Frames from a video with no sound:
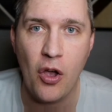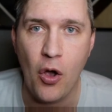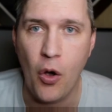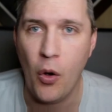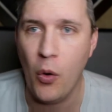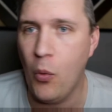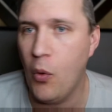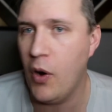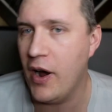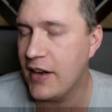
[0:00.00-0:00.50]

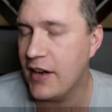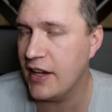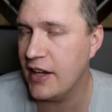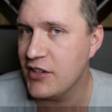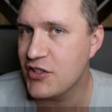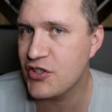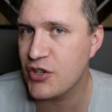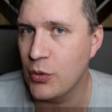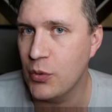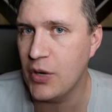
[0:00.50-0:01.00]
one
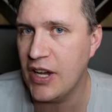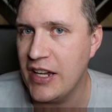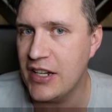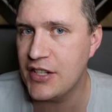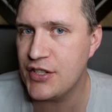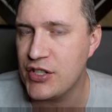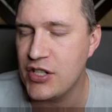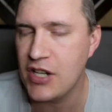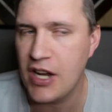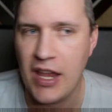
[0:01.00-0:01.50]

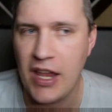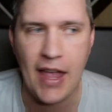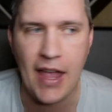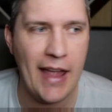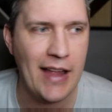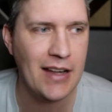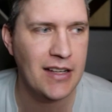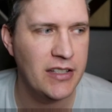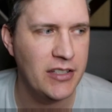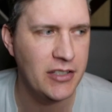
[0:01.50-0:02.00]
HOH
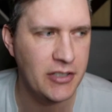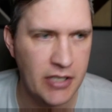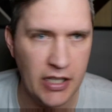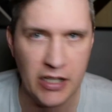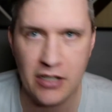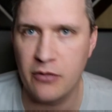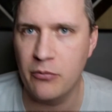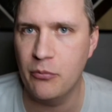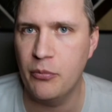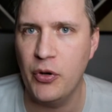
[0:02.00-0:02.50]
and
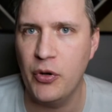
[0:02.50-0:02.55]
didn't